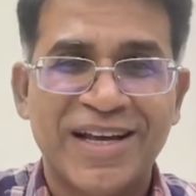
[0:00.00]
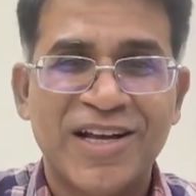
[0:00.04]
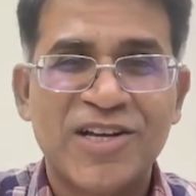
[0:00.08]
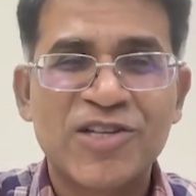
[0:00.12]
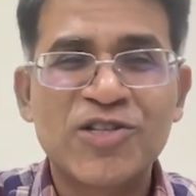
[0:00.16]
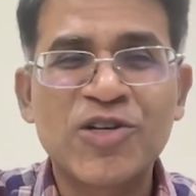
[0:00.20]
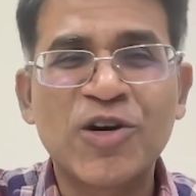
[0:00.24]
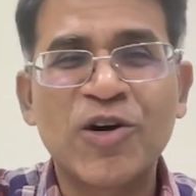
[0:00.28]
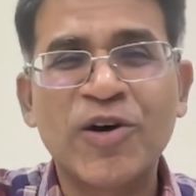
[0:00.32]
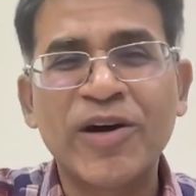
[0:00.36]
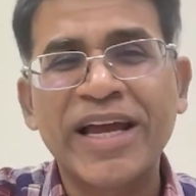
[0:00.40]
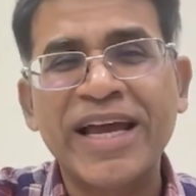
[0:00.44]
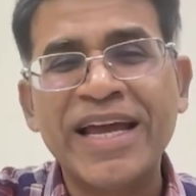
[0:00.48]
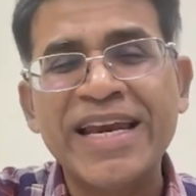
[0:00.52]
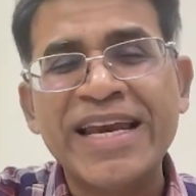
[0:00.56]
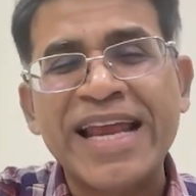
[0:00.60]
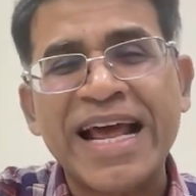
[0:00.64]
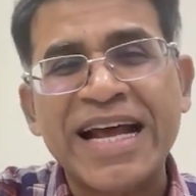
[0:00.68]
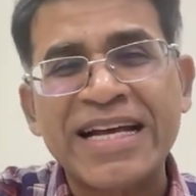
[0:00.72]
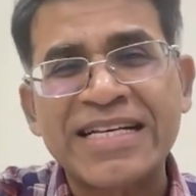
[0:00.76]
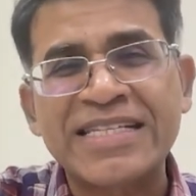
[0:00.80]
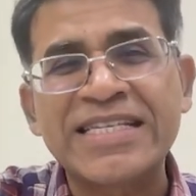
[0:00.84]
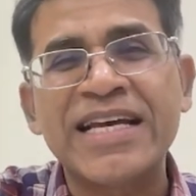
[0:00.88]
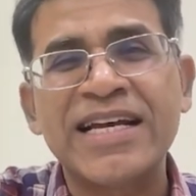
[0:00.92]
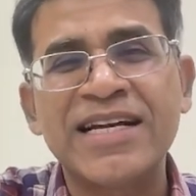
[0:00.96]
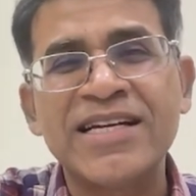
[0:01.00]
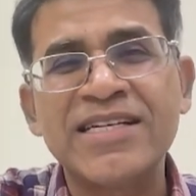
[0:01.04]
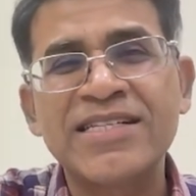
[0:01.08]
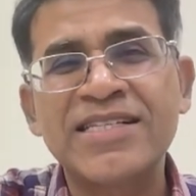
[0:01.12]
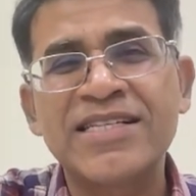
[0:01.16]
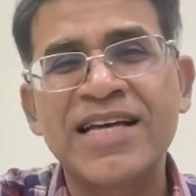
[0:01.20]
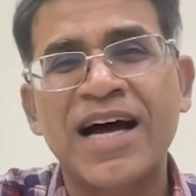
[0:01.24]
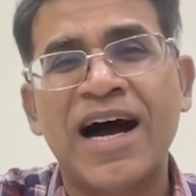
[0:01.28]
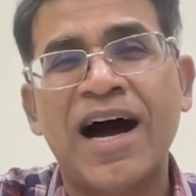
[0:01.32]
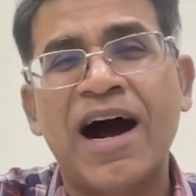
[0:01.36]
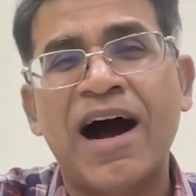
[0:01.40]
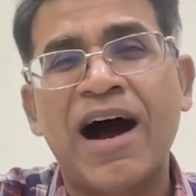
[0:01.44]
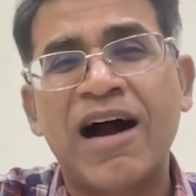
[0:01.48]
So in
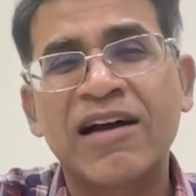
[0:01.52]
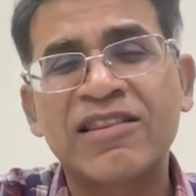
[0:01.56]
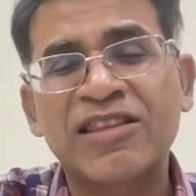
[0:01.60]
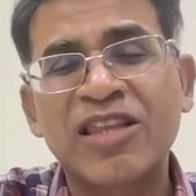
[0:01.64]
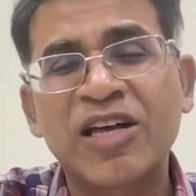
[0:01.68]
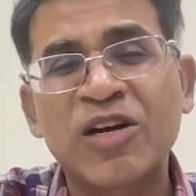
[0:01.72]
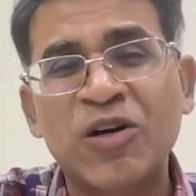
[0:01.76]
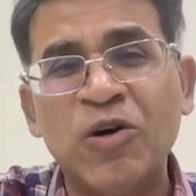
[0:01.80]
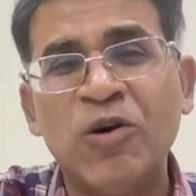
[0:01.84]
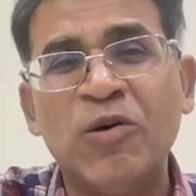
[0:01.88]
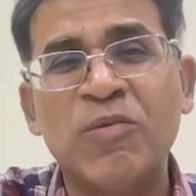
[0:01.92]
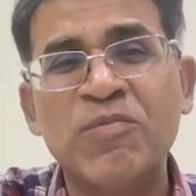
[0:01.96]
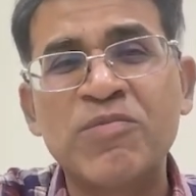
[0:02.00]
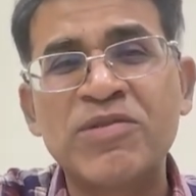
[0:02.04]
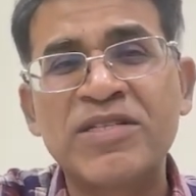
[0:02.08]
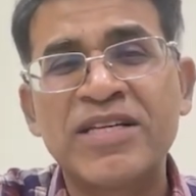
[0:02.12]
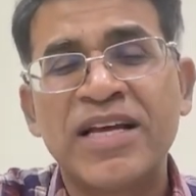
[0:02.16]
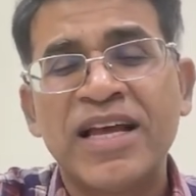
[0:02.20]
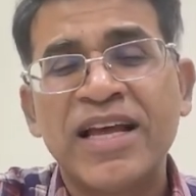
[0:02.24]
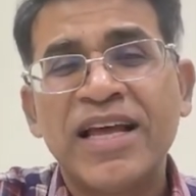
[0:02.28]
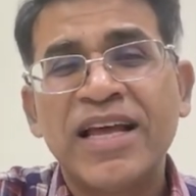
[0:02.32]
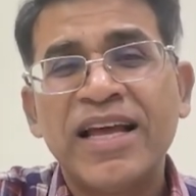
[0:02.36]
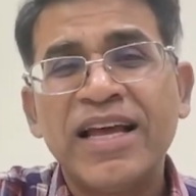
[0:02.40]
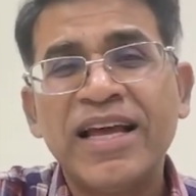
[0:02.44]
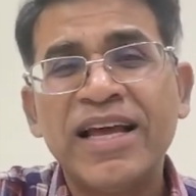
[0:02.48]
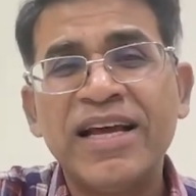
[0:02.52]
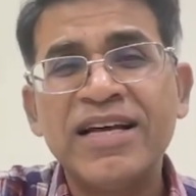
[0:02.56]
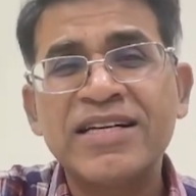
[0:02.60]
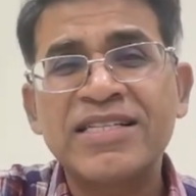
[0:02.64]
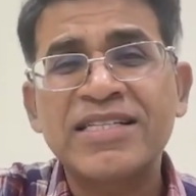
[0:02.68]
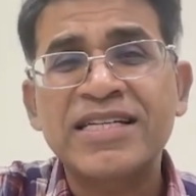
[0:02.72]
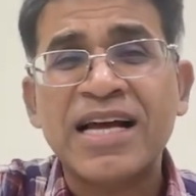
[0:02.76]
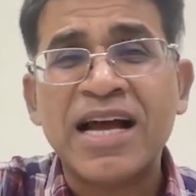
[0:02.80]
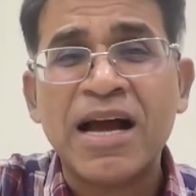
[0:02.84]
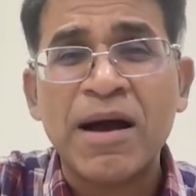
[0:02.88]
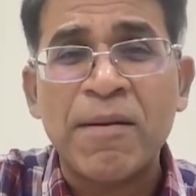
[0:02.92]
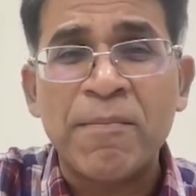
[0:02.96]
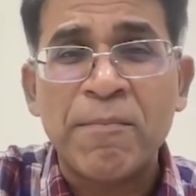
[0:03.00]
essence, Arthur Holmes is
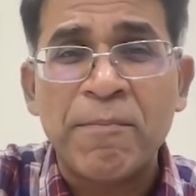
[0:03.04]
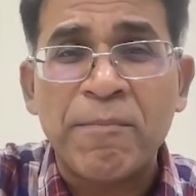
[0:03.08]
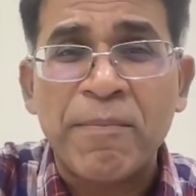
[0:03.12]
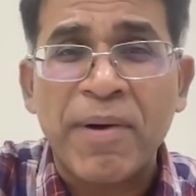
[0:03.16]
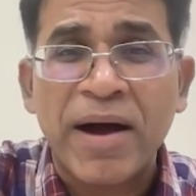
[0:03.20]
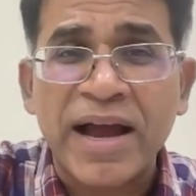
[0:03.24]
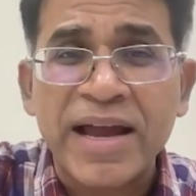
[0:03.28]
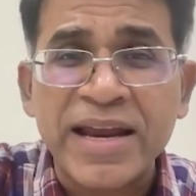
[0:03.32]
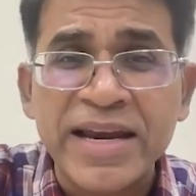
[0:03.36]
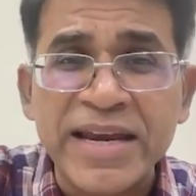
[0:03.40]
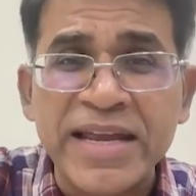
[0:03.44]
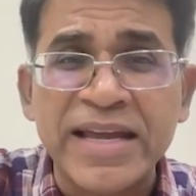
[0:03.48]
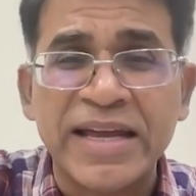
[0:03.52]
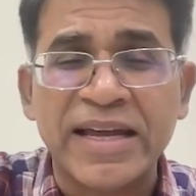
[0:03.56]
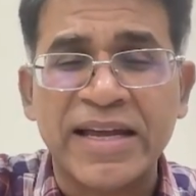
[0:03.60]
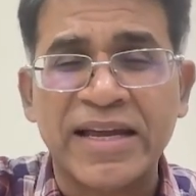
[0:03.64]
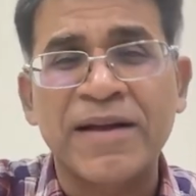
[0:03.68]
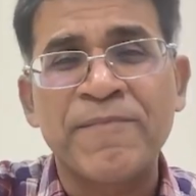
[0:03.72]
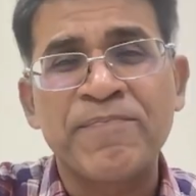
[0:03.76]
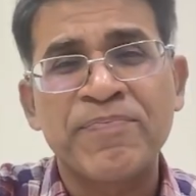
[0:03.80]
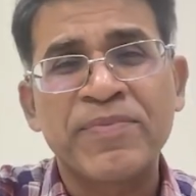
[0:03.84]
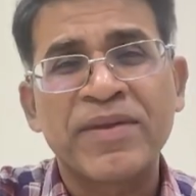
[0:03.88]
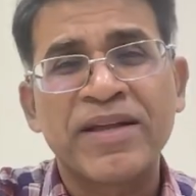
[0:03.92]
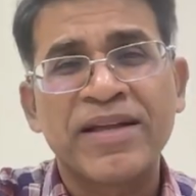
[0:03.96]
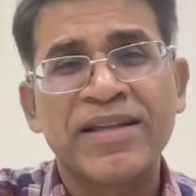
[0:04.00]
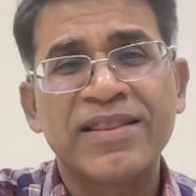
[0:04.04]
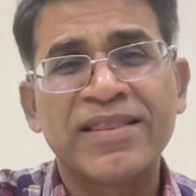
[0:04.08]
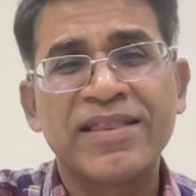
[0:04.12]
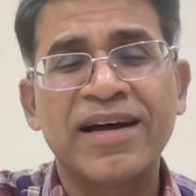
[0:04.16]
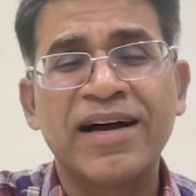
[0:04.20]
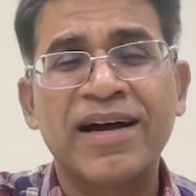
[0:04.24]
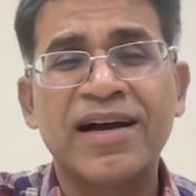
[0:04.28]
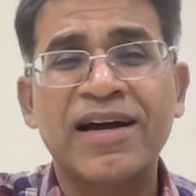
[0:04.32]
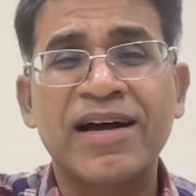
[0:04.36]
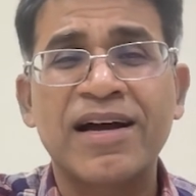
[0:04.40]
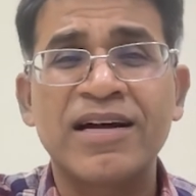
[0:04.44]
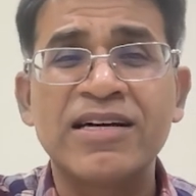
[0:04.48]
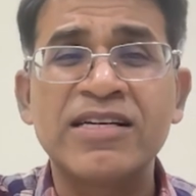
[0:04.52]
combining
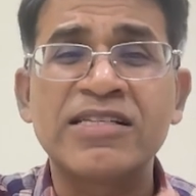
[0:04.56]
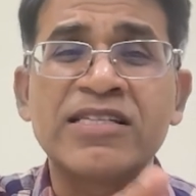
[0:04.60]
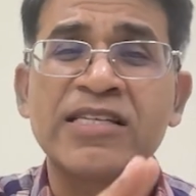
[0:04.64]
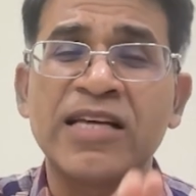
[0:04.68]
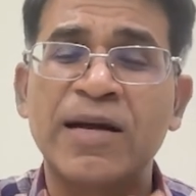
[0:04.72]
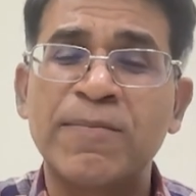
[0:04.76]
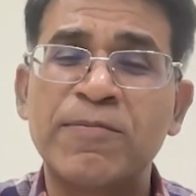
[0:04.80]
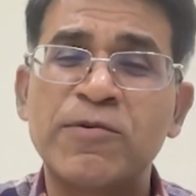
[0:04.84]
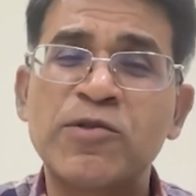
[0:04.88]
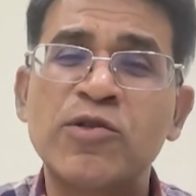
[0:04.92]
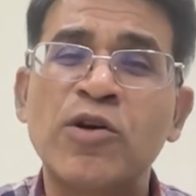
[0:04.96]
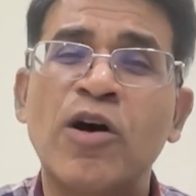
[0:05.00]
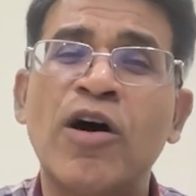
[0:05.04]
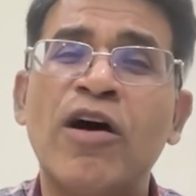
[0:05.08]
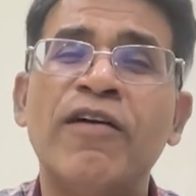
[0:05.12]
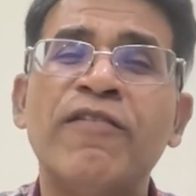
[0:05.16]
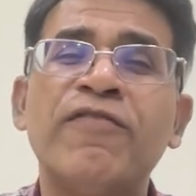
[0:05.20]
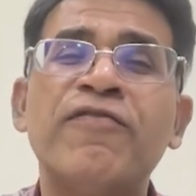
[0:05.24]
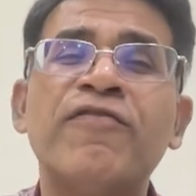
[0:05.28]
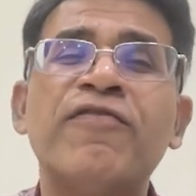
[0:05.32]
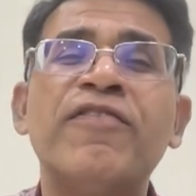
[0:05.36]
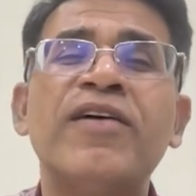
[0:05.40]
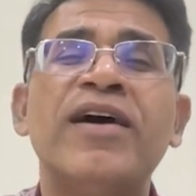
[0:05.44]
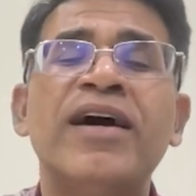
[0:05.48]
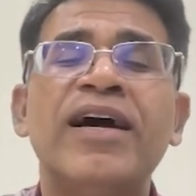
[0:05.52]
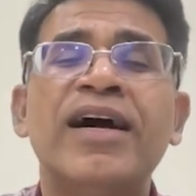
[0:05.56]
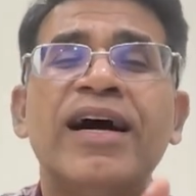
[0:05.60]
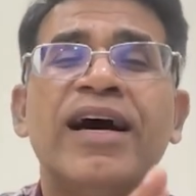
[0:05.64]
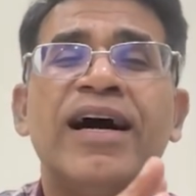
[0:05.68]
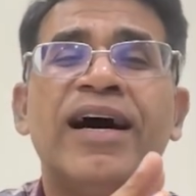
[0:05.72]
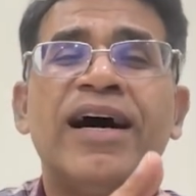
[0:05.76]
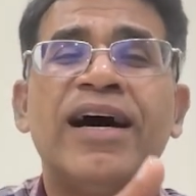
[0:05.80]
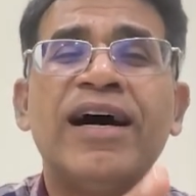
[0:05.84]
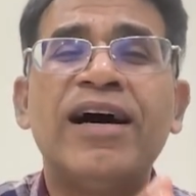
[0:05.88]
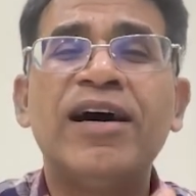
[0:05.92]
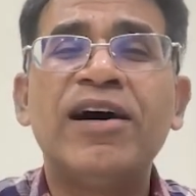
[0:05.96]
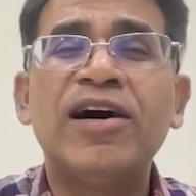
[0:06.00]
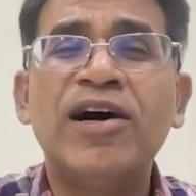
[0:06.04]
the concepts of uh,
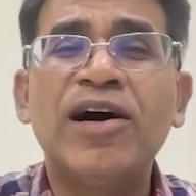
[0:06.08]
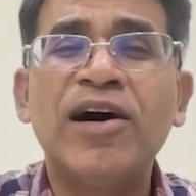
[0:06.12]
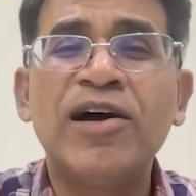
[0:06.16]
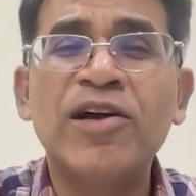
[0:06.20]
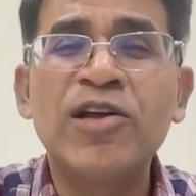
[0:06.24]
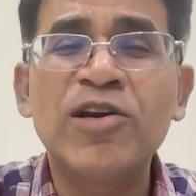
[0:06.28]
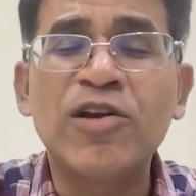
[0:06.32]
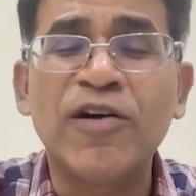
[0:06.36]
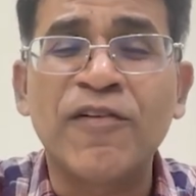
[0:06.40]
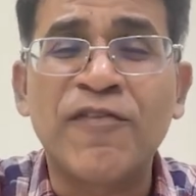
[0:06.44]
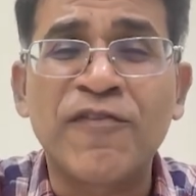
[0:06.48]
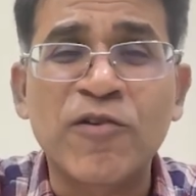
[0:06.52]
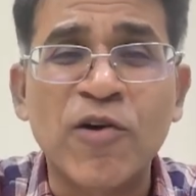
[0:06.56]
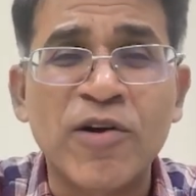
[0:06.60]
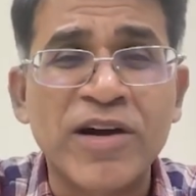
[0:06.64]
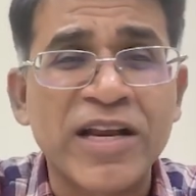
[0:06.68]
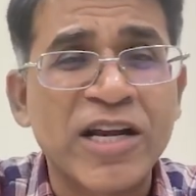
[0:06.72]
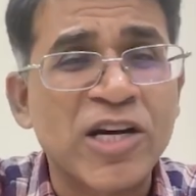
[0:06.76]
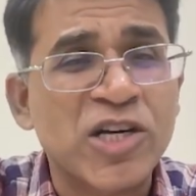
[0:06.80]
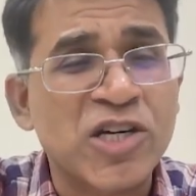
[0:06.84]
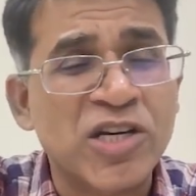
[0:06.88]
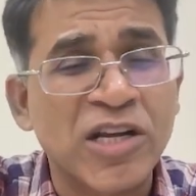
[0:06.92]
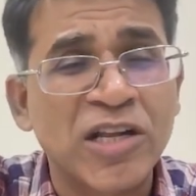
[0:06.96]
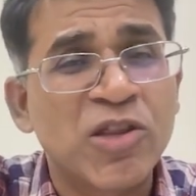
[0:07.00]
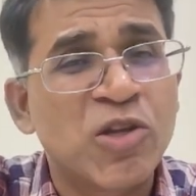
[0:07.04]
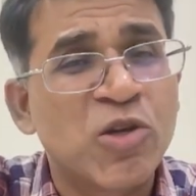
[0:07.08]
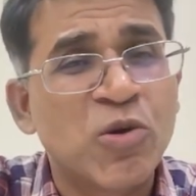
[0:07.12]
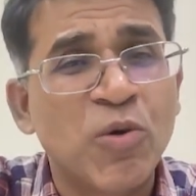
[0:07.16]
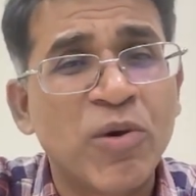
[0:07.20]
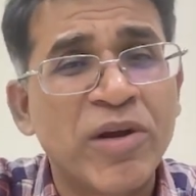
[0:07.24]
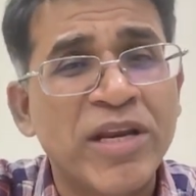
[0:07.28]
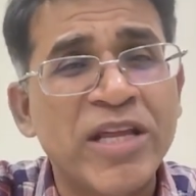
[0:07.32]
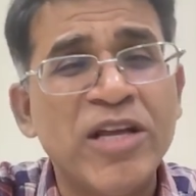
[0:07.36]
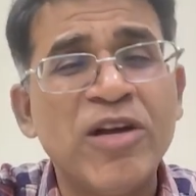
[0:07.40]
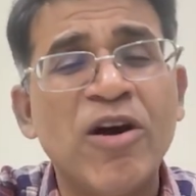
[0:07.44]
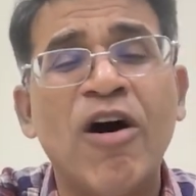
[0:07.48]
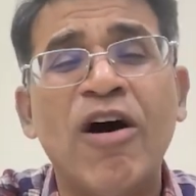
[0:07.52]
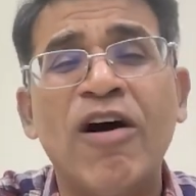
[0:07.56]
uh, you know flotation
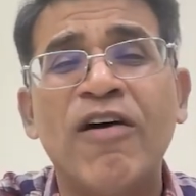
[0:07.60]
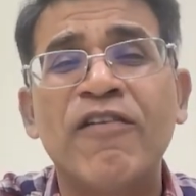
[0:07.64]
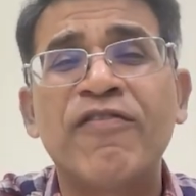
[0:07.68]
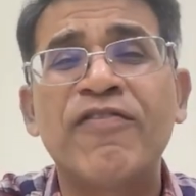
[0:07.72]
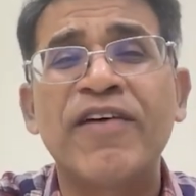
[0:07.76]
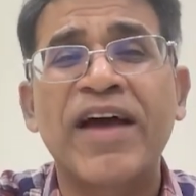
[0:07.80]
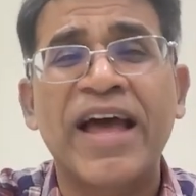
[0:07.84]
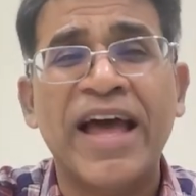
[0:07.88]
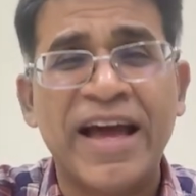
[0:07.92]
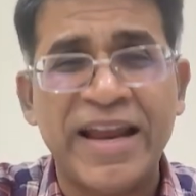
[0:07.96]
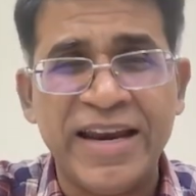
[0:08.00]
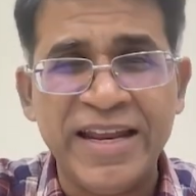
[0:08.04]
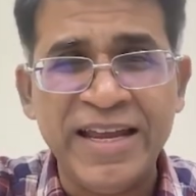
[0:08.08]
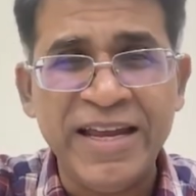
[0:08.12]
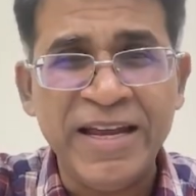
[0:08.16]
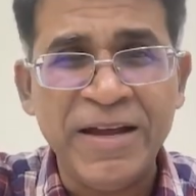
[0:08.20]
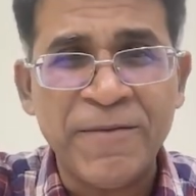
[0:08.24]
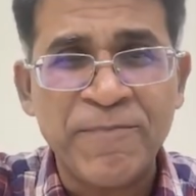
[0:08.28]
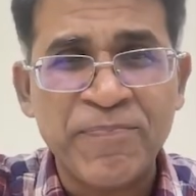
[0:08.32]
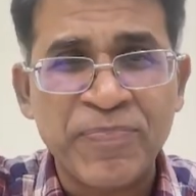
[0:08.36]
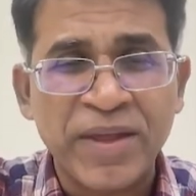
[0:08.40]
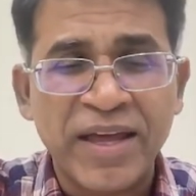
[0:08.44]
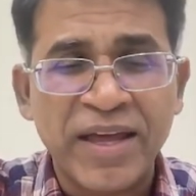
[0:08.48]
theory of airy